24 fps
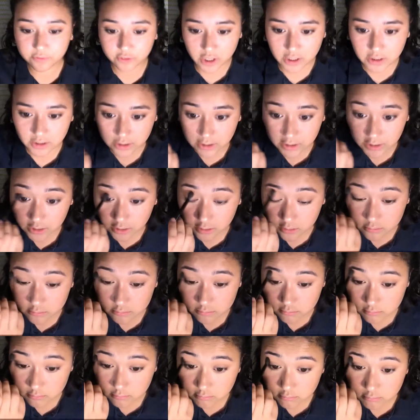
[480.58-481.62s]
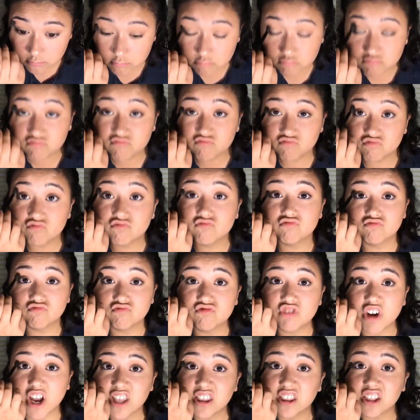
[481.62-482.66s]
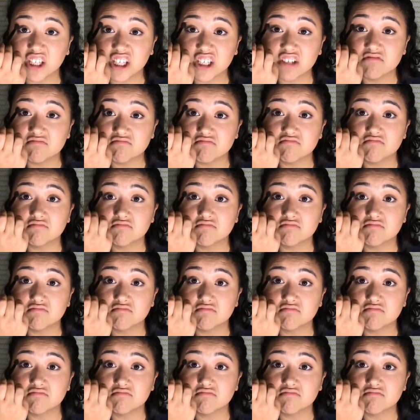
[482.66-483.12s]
friendly. Friendly.